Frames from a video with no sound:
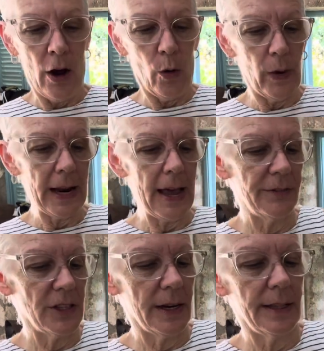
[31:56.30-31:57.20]
What I
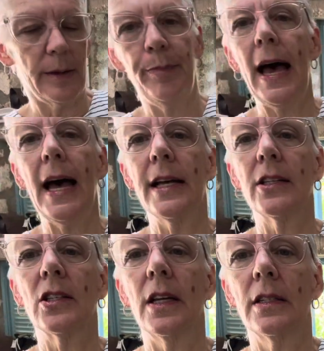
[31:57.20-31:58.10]
have done in the
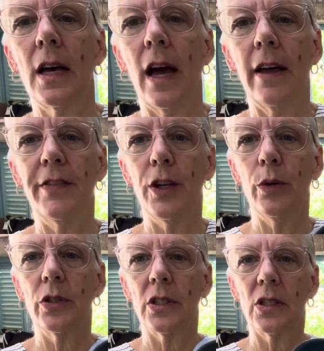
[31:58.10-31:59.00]
past is I've
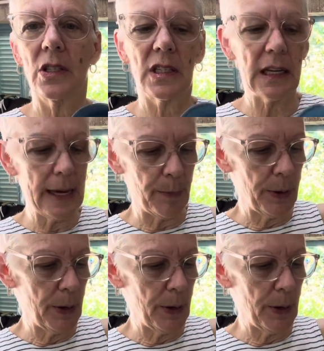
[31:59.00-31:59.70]
used slip